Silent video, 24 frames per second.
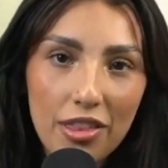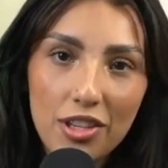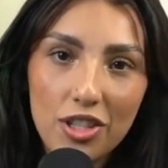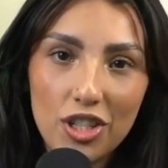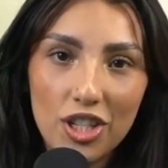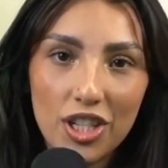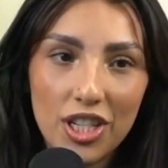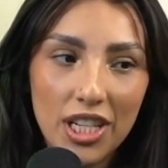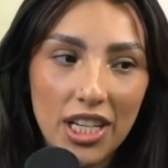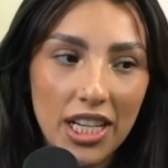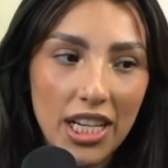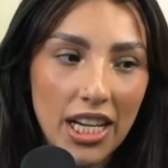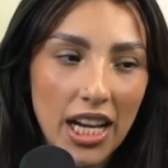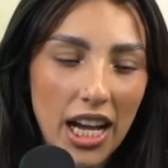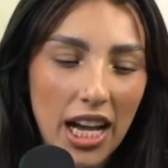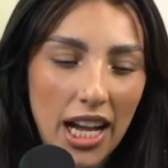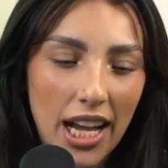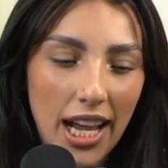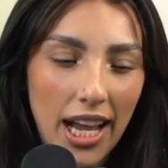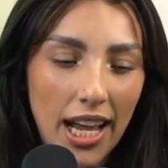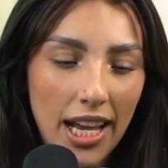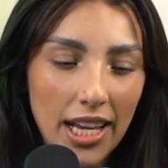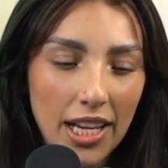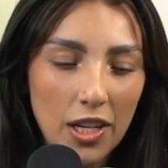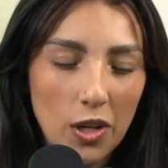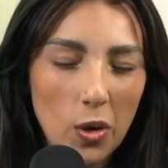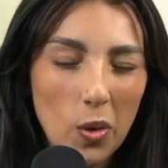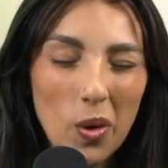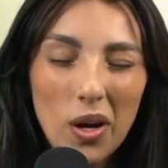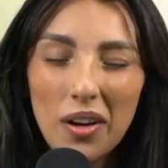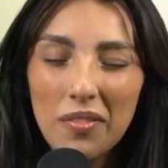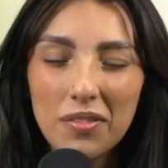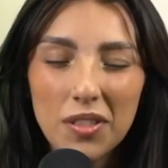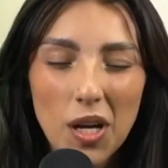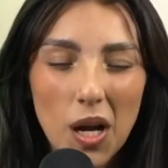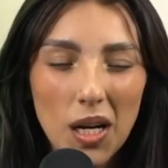journey. I know
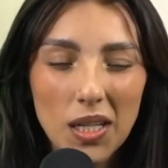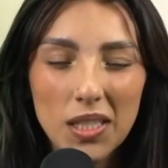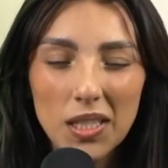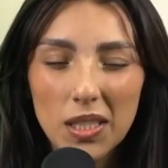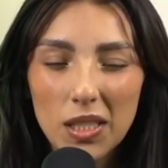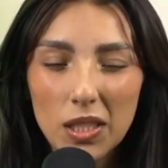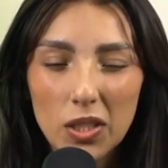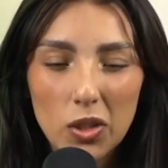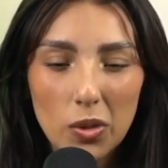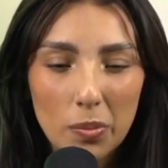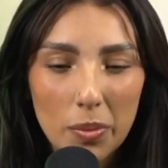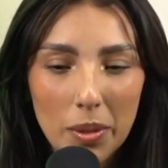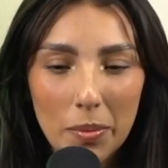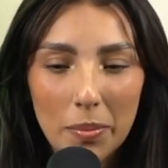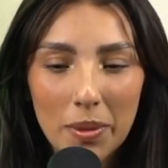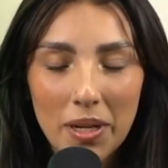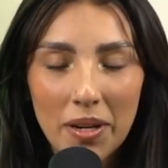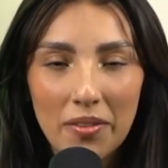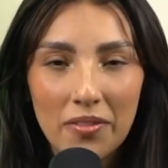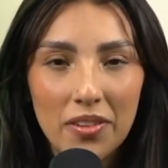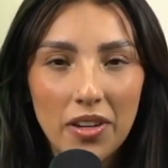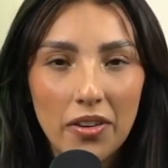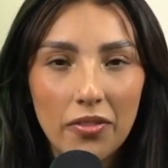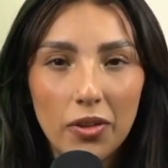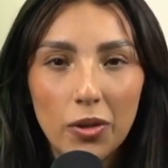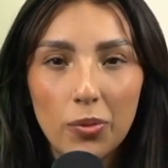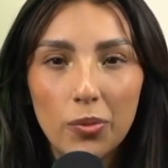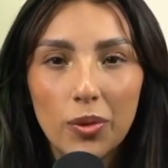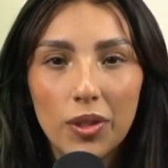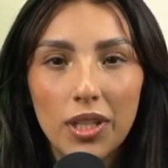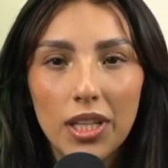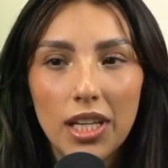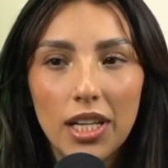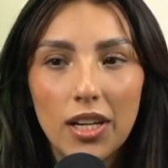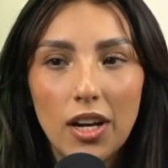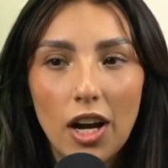I've talked a little bit, but I've never
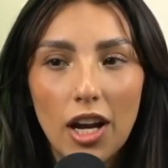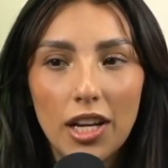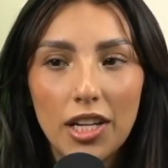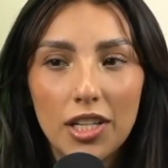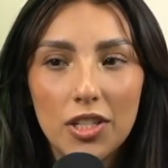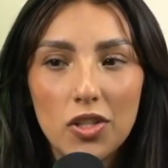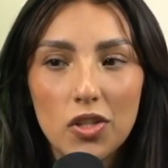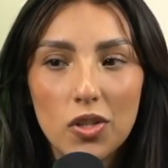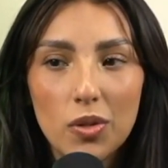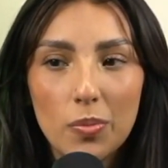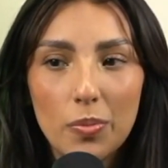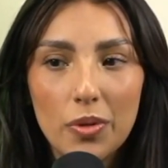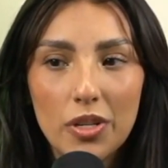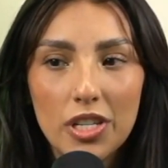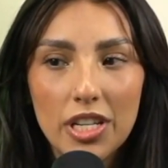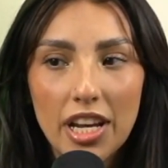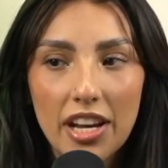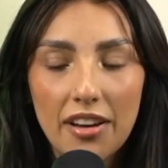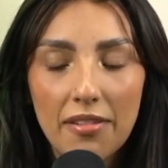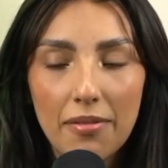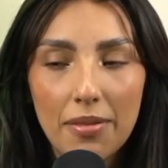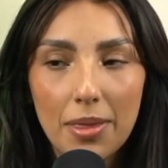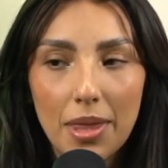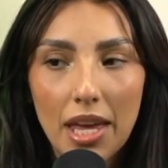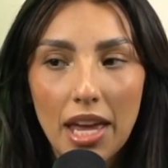really gotten in super depth.